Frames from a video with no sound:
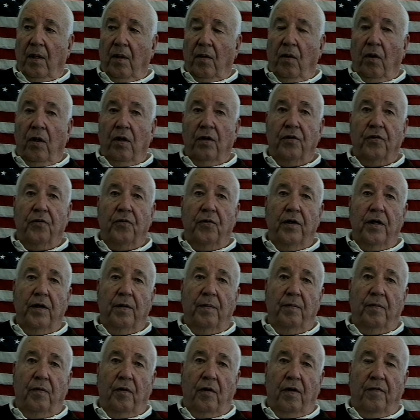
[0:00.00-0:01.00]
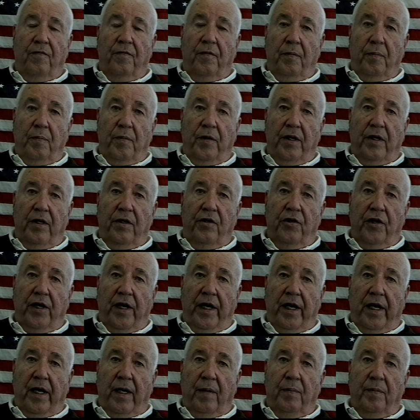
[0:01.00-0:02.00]
all three of them offered me a
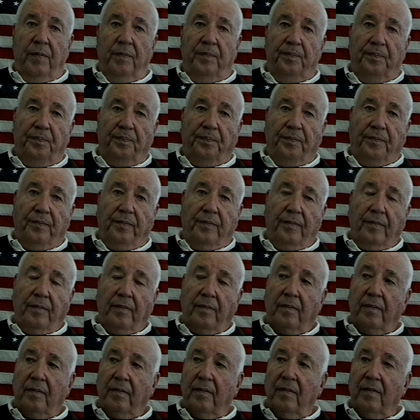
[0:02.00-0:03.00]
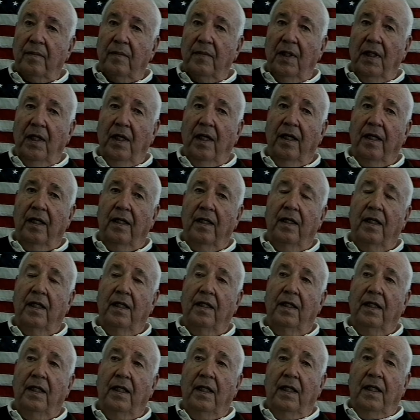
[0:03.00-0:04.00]
job. And uh,
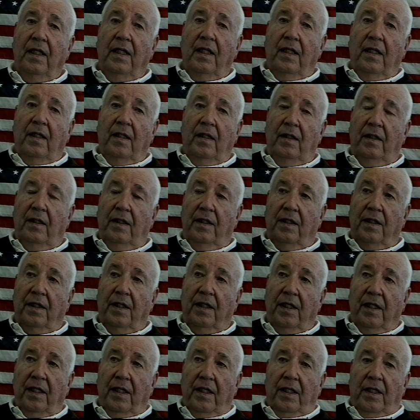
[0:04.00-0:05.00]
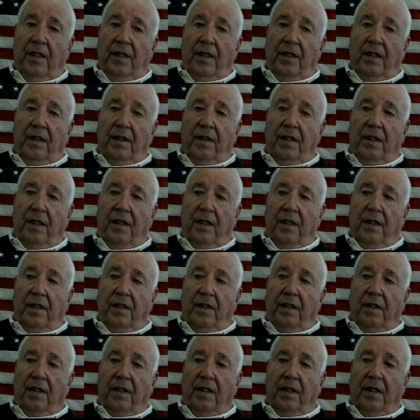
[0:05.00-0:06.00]
the
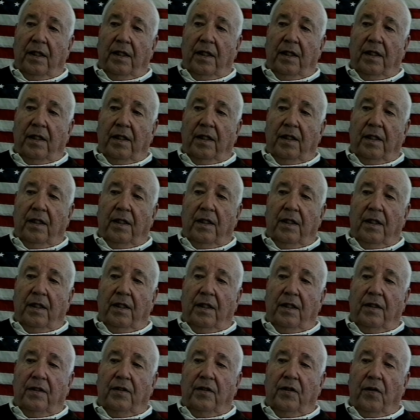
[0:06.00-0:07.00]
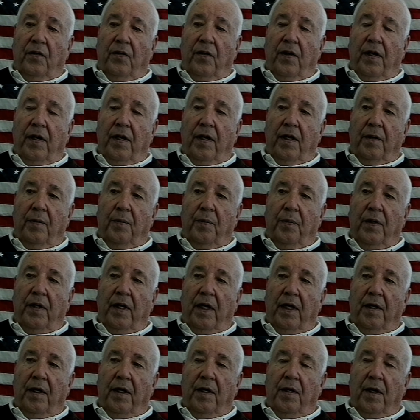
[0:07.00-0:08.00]
the so I but
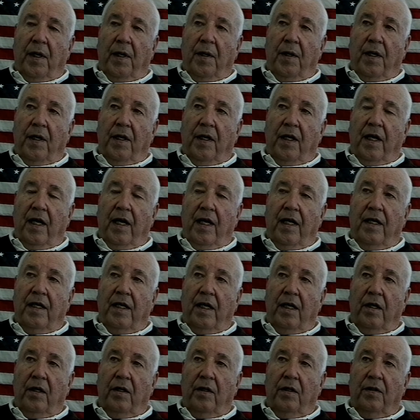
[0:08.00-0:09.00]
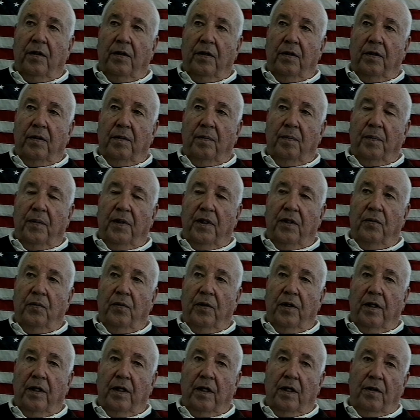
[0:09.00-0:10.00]
I, I, it got down to
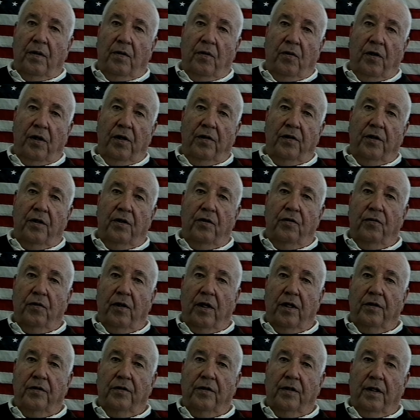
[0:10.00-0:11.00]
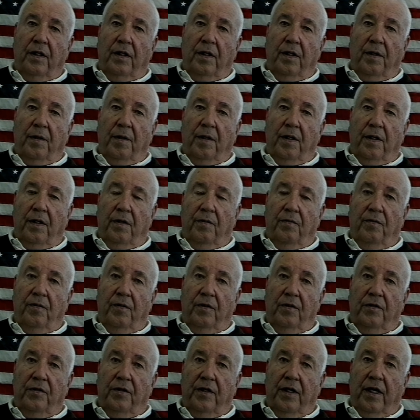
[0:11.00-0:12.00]
between the Northern Trust and the and the
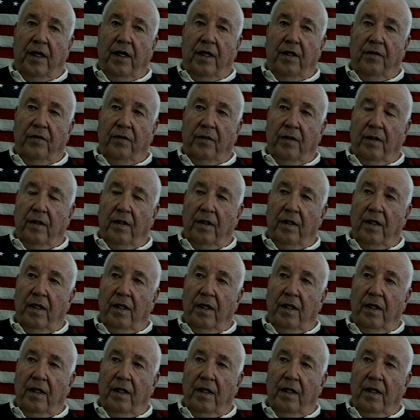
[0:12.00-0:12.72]
First National,